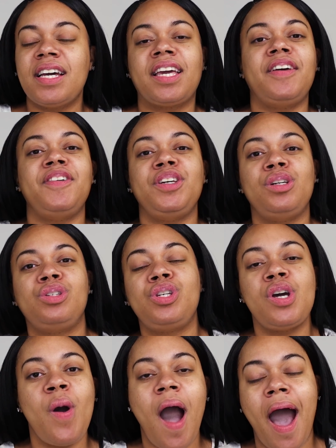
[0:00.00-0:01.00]
Giving you
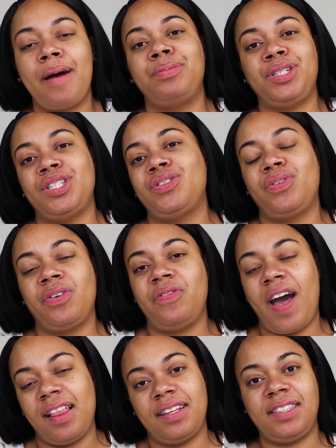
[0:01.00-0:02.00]
2 options for
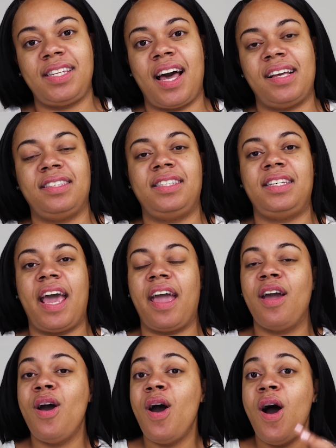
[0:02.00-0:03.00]
Valentine's Day,
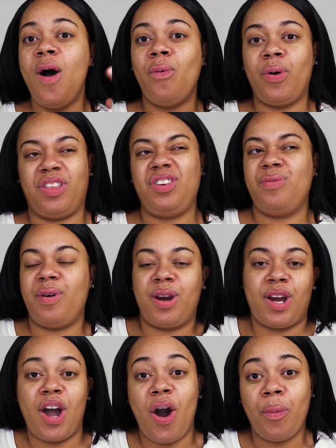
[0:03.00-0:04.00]
whether you want
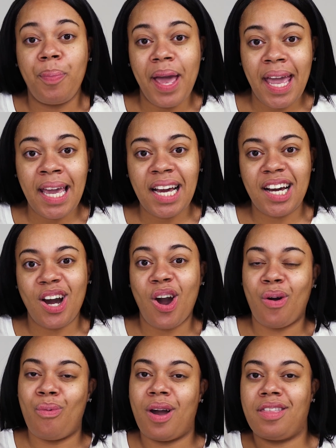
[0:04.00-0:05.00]
to go pink
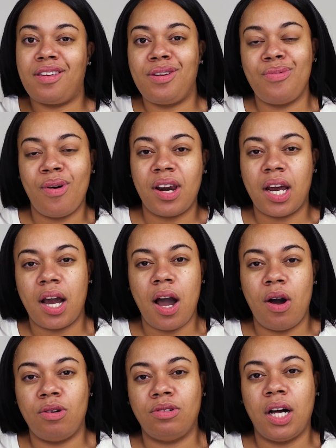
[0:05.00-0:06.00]
or whether you want to
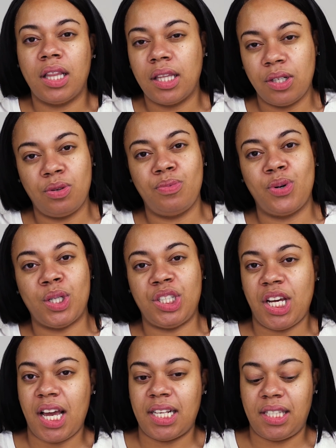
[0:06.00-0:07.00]
go a little more
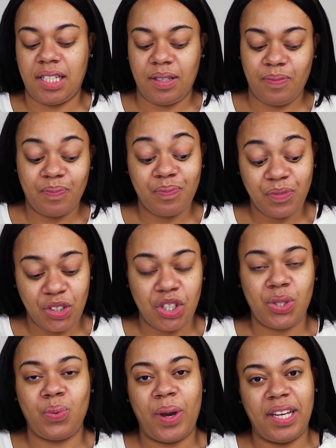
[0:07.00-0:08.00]
jazzy.
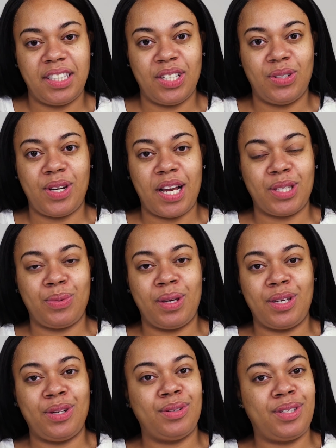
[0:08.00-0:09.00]
Just wait till next
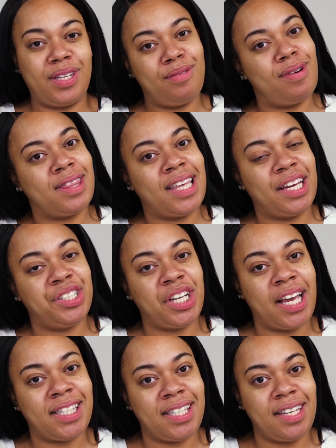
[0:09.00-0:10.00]
week, you'll see what that
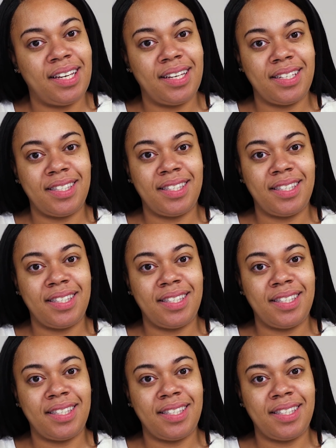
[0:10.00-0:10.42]
jazzy is.